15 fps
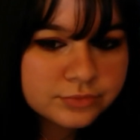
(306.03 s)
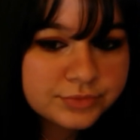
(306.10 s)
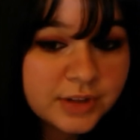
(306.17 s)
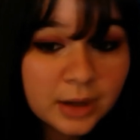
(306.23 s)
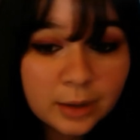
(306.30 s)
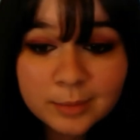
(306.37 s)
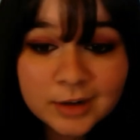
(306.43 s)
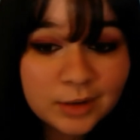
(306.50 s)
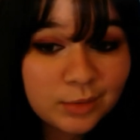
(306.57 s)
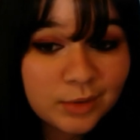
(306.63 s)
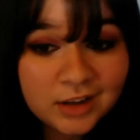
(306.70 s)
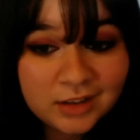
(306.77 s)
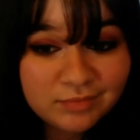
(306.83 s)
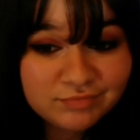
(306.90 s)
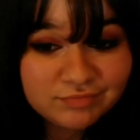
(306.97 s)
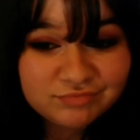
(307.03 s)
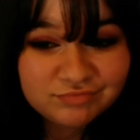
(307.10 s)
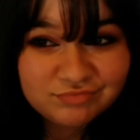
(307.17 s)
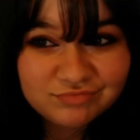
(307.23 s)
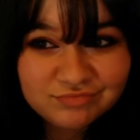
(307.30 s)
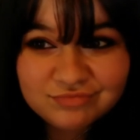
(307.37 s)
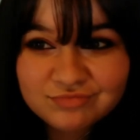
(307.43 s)
Everybody ready?
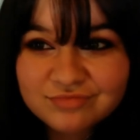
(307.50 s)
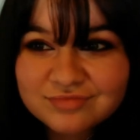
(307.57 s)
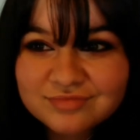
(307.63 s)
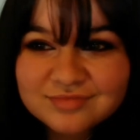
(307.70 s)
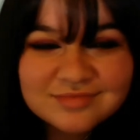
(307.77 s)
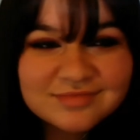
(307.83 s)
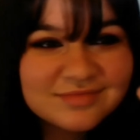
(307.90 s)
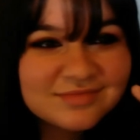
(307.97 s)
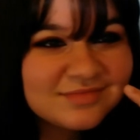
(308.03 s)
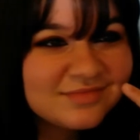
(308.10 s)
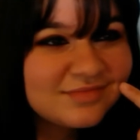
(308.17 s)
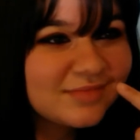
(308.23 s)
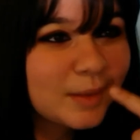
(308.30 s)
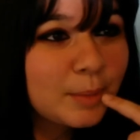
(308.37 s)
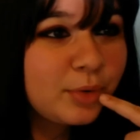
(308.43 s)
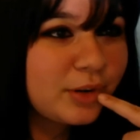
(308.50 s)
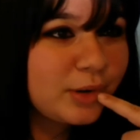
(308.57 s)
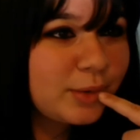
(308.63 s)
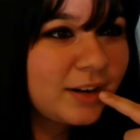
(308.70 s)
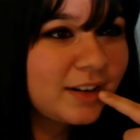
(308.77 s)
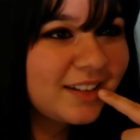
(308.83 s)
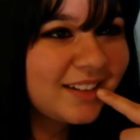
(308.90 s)
I'm pretty
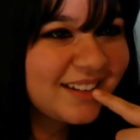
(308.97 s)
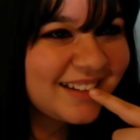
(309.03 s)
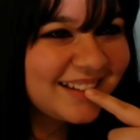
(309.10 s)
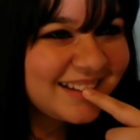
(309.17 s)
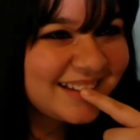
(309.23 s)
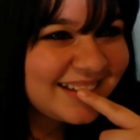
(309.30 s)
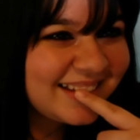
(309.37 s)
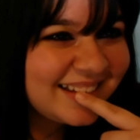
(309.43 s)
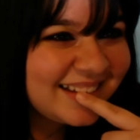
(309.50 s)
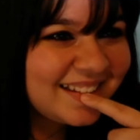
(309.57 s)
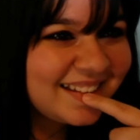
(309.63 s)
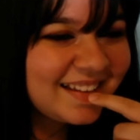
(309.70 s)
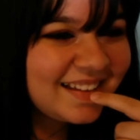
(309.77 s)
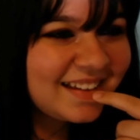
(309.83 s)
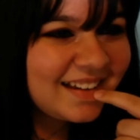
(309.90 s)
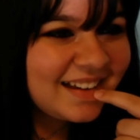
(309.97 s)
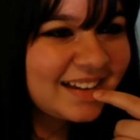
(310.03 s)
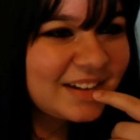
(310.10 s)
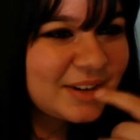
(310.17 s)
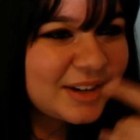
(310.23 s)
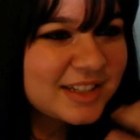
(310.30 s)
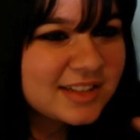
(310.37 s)
ready. I
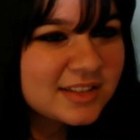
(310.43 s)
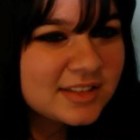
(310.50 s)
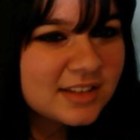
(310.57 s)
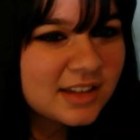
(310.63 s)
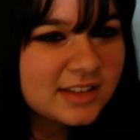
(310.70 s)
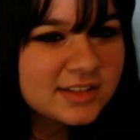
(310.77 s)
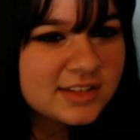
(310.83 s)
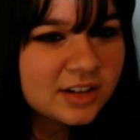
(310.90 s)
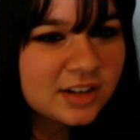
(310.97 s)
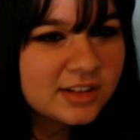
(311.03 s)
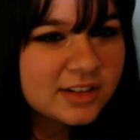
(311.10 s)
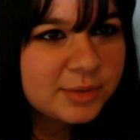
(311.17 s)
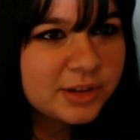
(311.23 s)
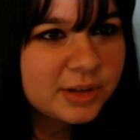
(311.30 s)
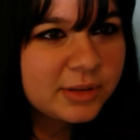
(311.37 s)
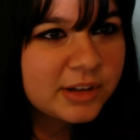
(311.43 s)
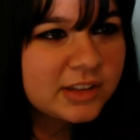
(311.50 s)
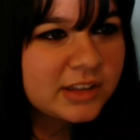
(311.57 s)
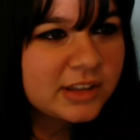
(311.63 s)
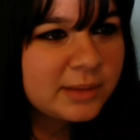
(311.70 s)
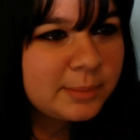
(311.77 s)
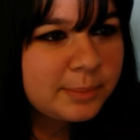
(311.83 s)
know, I started it pretty
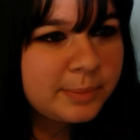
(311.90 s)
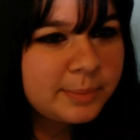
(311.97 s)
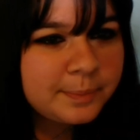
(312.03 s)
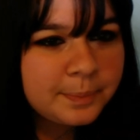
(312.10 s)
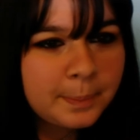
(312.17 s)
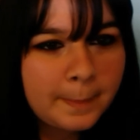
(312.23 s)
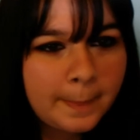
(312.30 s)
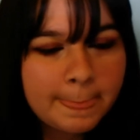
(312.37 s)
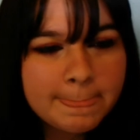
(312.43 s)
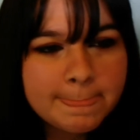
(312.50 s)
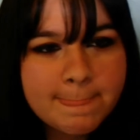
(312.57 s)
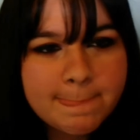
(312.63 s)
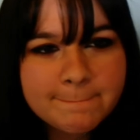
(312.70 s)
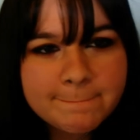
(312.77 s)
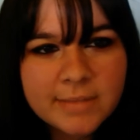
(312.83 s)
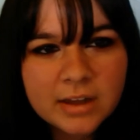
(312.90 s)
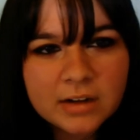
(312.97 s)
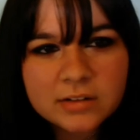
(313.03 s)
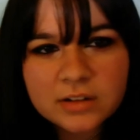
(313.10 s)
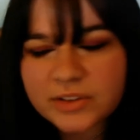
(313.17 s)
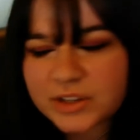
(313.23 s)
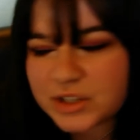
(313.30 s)
quickly. I don't
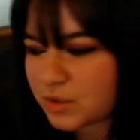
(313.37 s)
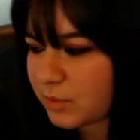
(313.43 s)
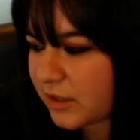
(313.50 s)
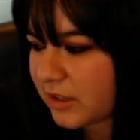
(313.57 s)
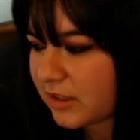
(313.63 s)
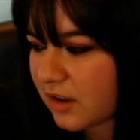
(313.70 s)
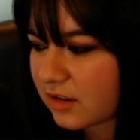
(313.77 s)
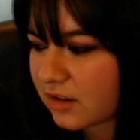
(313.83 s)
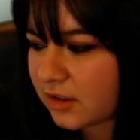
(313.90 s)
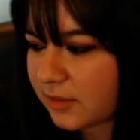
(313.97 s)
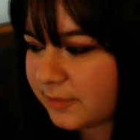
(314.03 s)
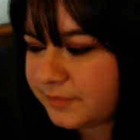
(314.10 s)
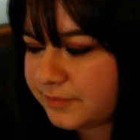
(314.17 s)
know if I should wait longer.